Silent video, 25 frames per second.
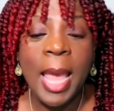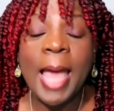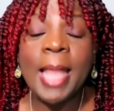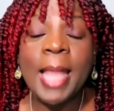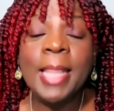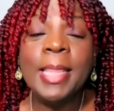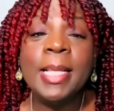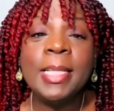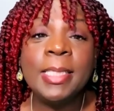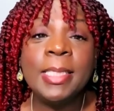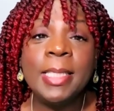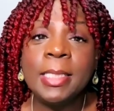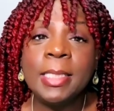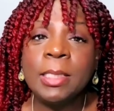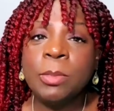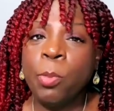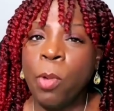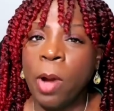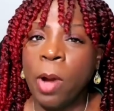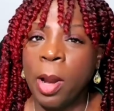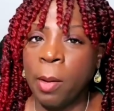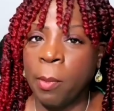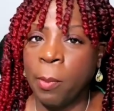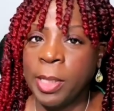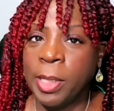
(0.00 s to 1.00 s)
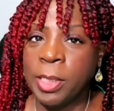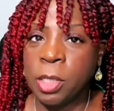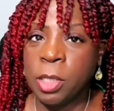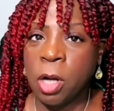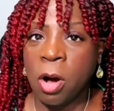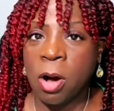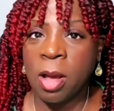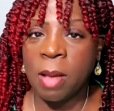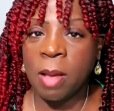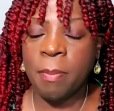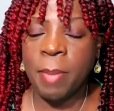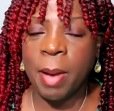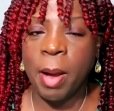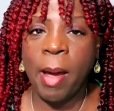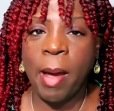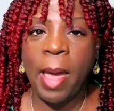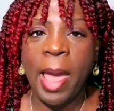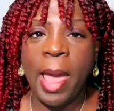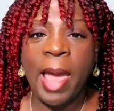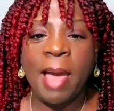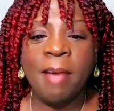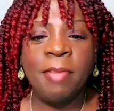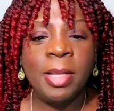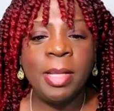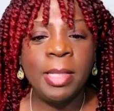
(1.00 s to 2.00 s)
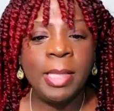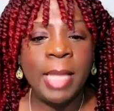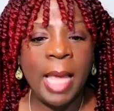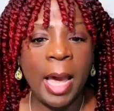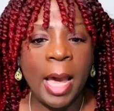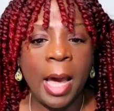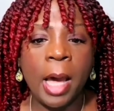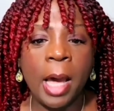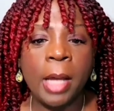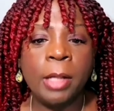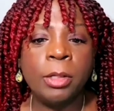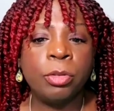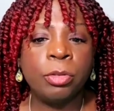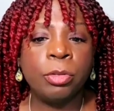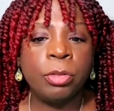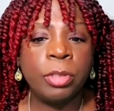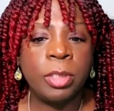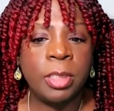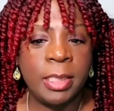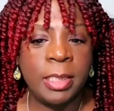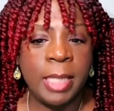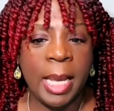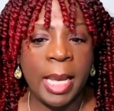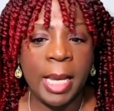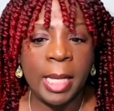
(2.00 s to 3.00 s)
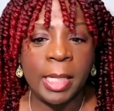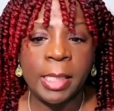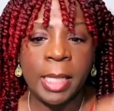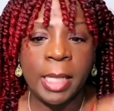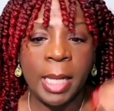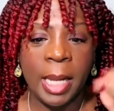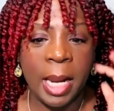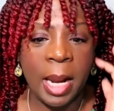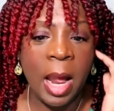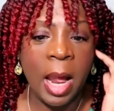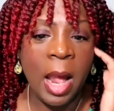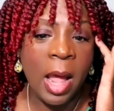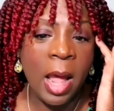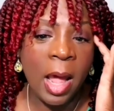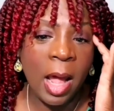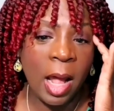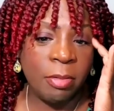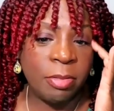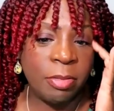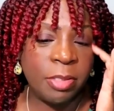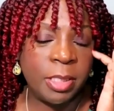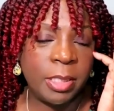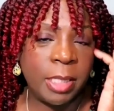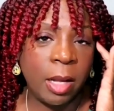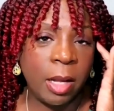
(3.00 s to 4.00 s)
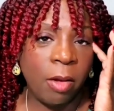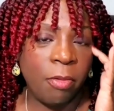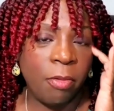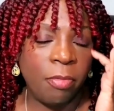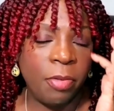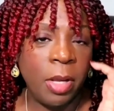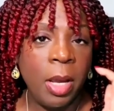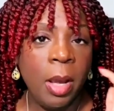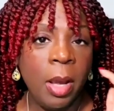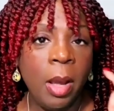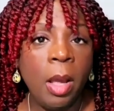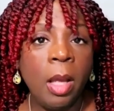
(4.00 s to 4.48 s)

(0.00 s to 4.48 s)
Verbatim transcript: And this is where we talk about having that understanding of self,